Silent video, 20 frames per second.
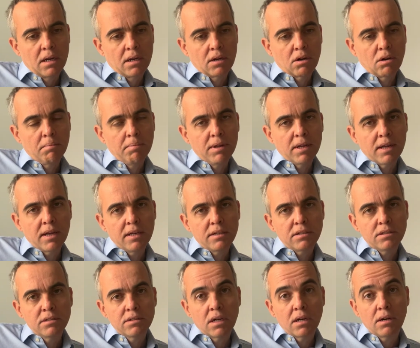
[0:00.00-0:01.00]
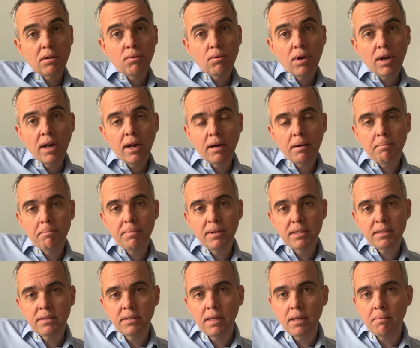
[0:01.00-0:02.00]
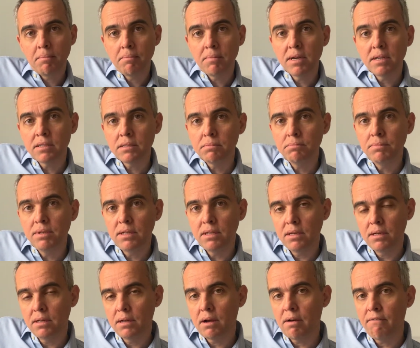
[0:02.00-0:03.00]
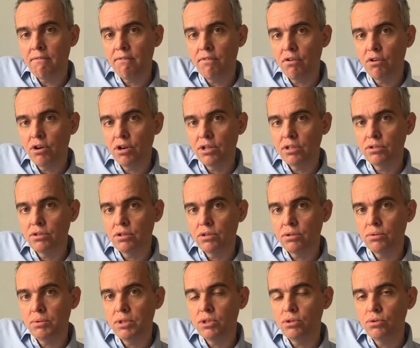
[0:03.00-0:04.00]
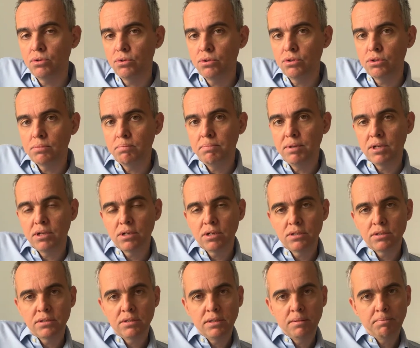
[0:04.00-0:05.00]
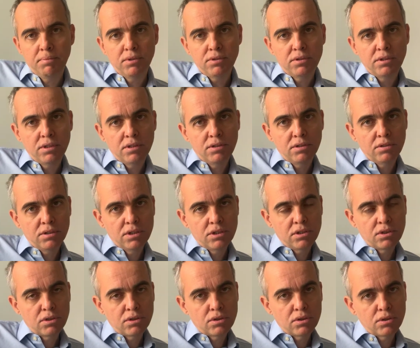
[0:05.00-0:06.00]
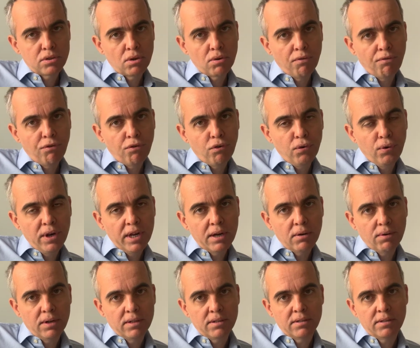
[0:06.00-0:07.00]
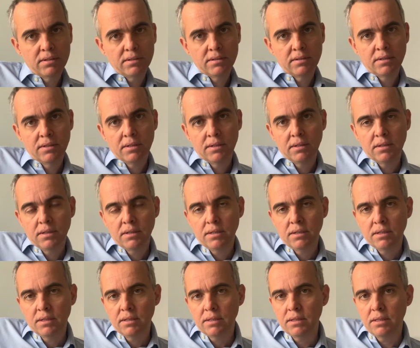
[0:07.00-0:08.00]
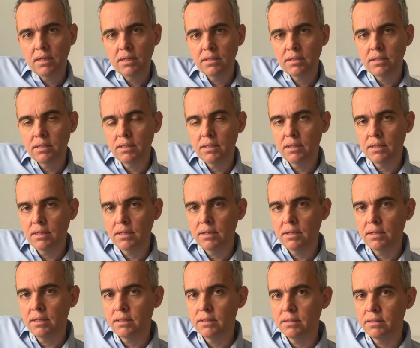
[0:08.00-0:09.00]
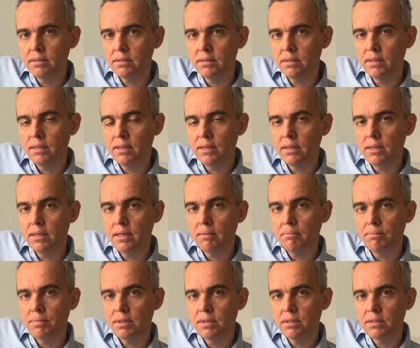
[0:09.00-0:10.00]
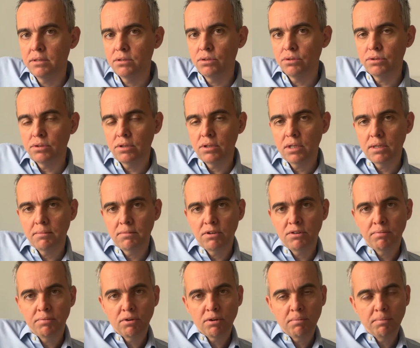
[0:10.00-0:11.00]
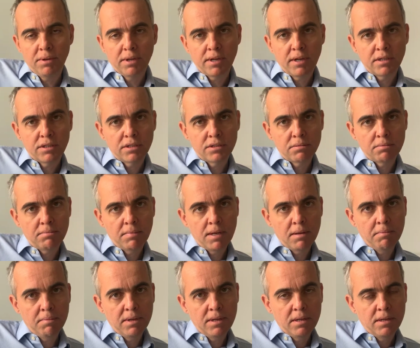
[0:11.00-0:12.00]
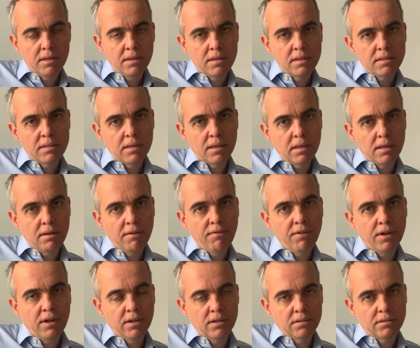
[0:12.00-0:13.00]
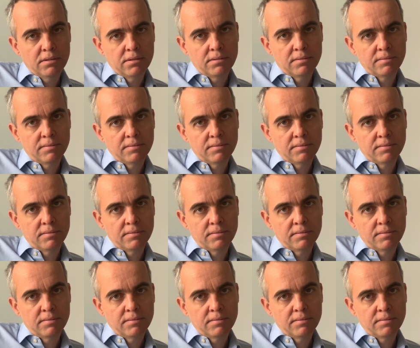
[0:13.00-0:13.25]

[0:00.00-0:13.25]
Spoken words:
complications are rare, but they must be avoided or reduced because the procedure is so frequent that the total number of complications may be significant.